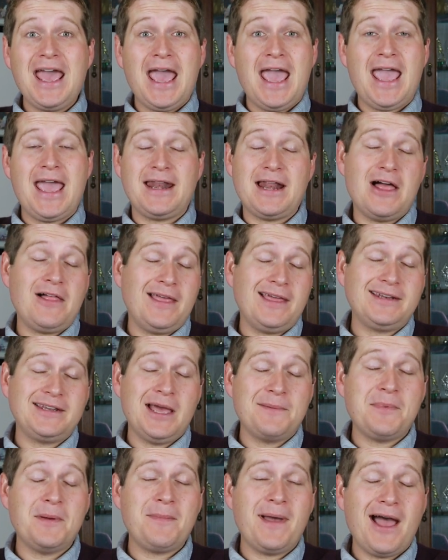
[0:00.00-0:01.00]
and I'll end
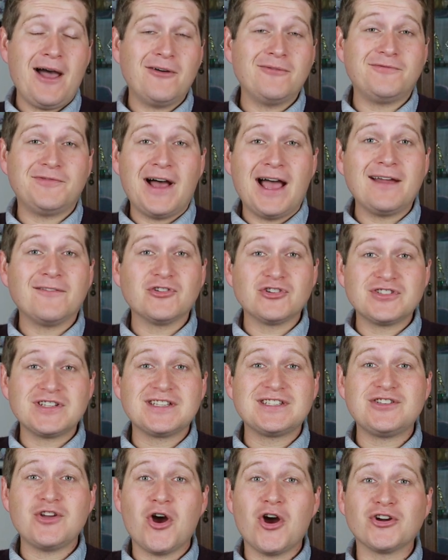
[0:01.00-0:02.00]
up about 5 or
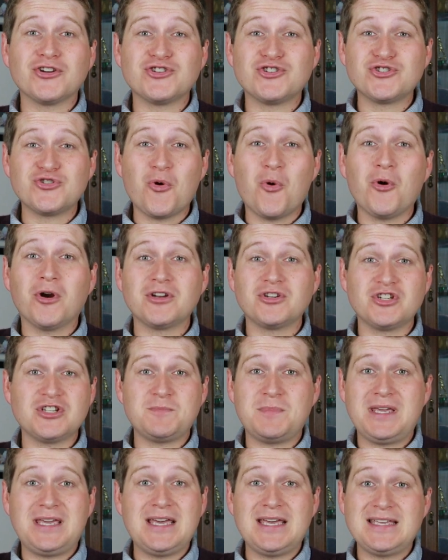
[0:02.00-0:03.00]
6 yards short
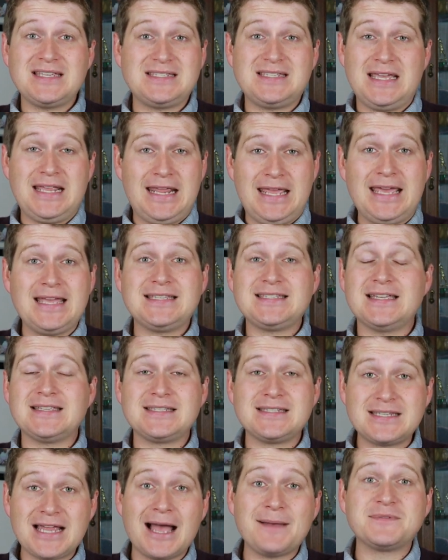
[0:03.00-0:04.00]
just because it hits and
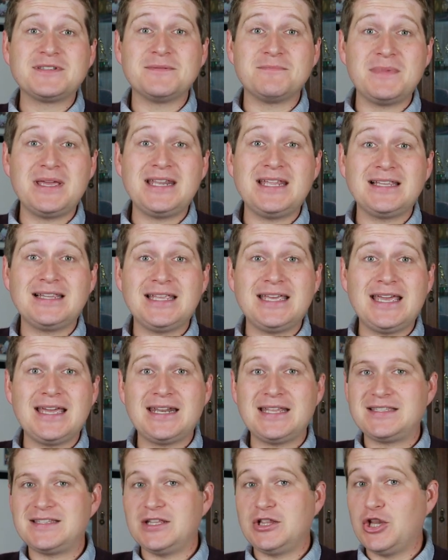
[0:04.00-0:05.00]
stops immediately,
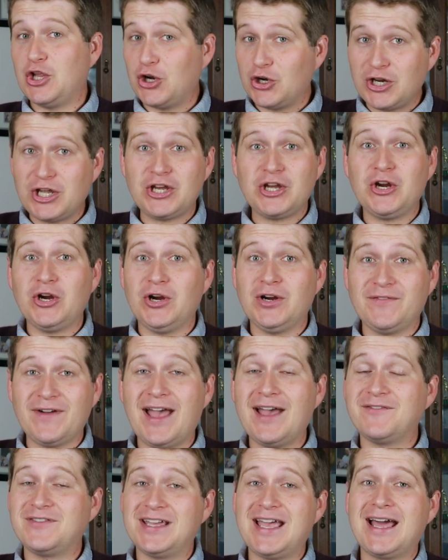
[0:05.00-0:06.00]
and it's a learning curve.
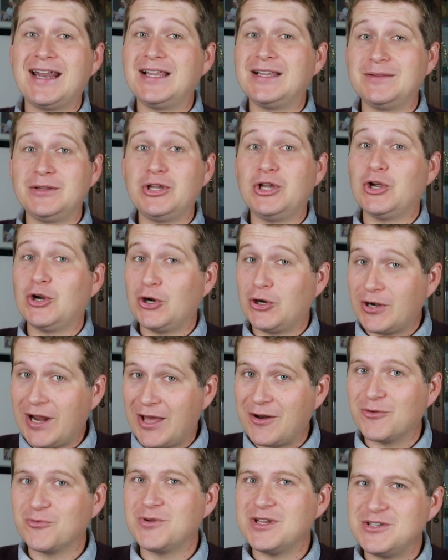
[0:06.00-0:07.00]
I have to kind of learn
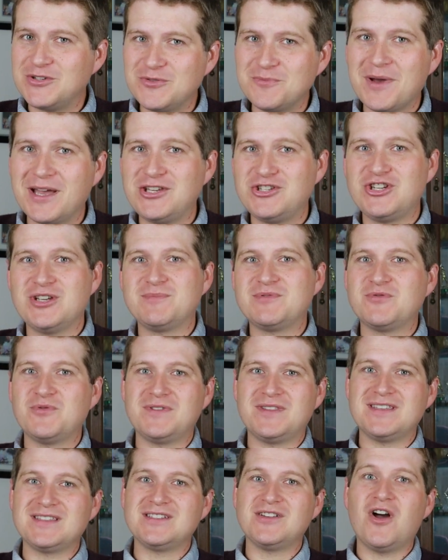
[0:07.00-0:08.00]
how to redo my chips
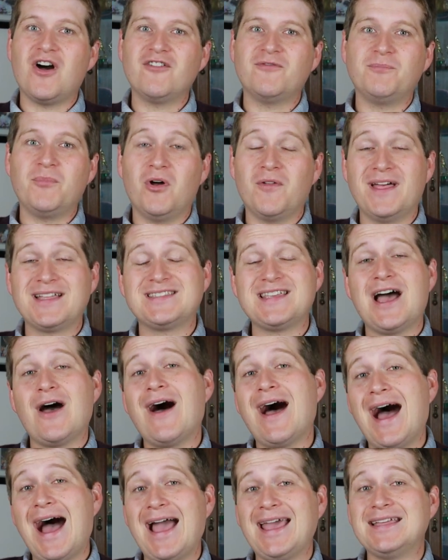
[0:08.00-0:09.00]
with this golf ball. That's how
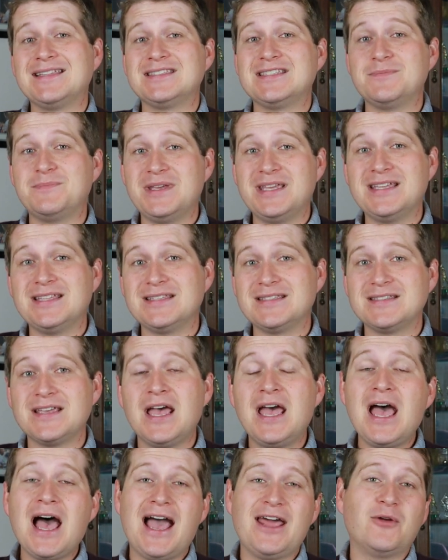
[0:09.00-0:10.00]
high it spins.
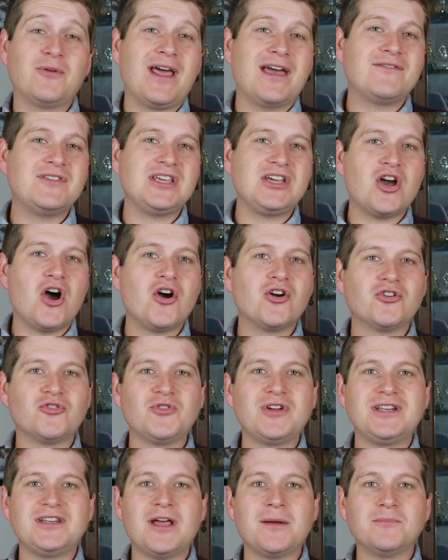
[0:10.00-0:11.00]
I don't have any
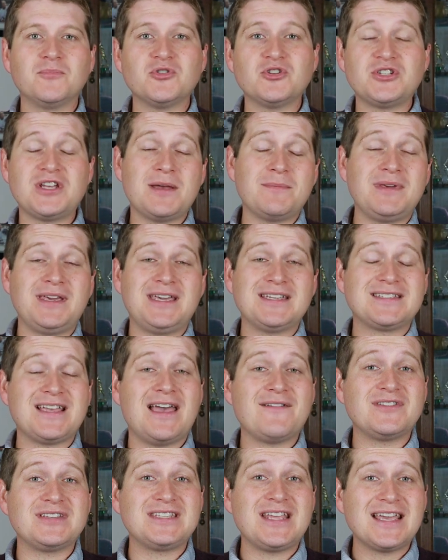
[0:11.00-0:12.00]
concrete numbers yet because I
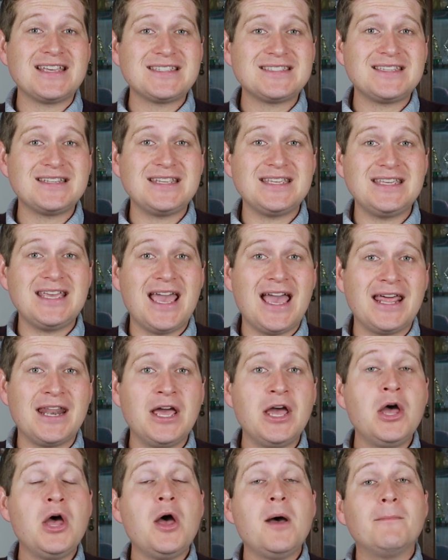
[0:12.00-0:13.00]
haven't tested it yet,
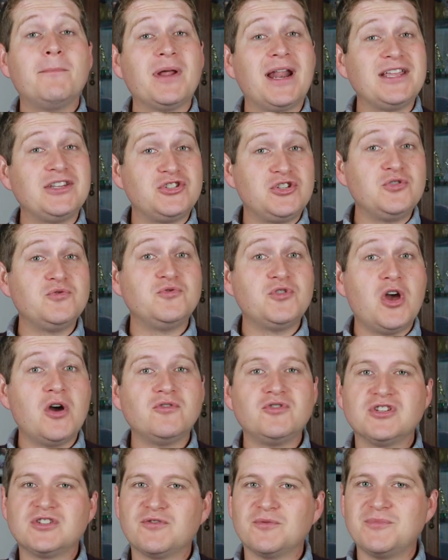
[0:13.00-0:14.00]
but I do know
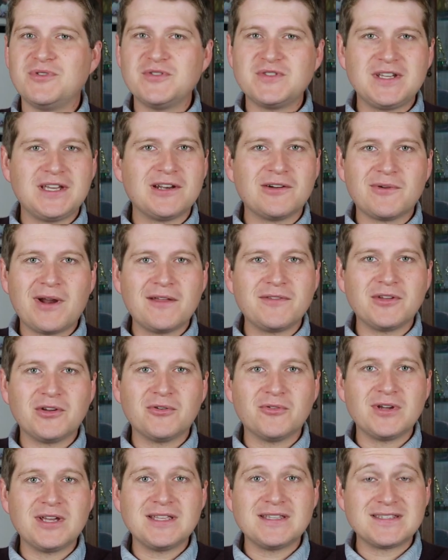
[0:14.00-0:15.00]
just from using it around the
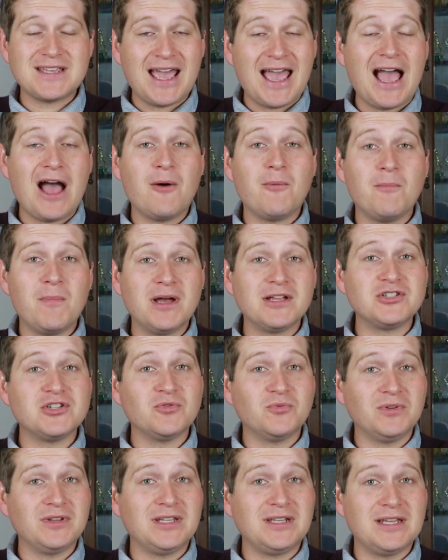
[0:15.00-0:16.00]
greens how much it
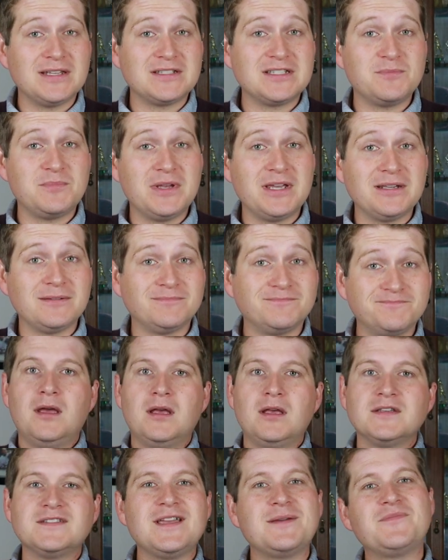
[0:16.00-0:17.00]
really does spin.
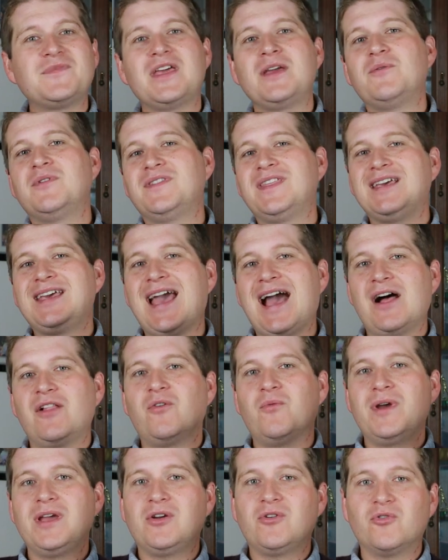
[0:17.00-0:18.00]
Same thing with the
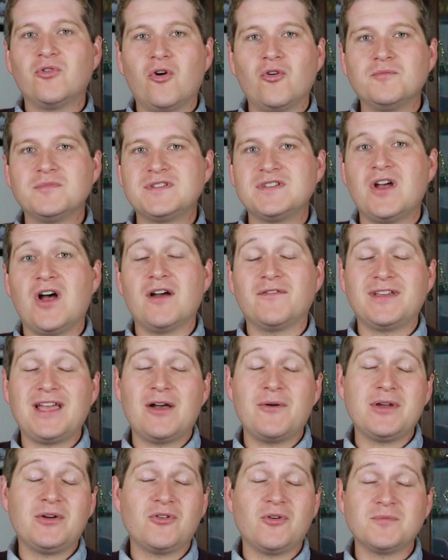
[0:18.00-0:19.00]
Callaway Chrome Soft.
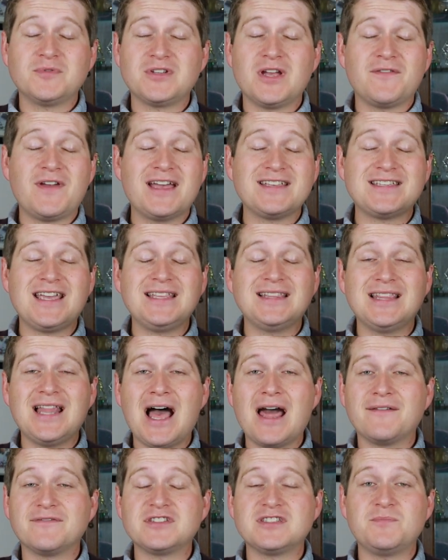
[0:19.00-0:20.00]
Callaway Chrome Soft has a
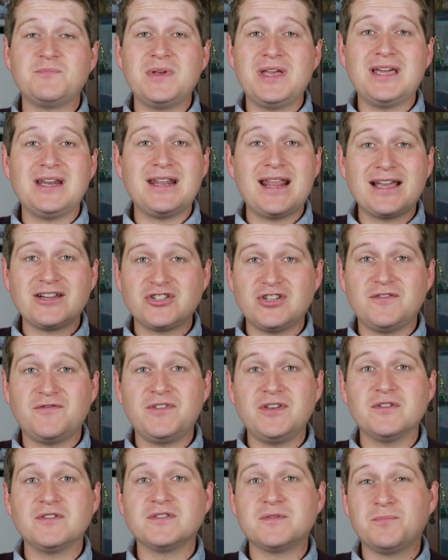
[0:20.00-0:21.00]
lot of spin. It actually
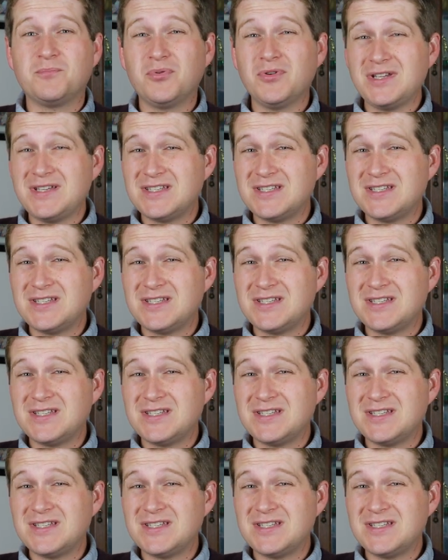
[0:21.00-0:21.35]
feels pretty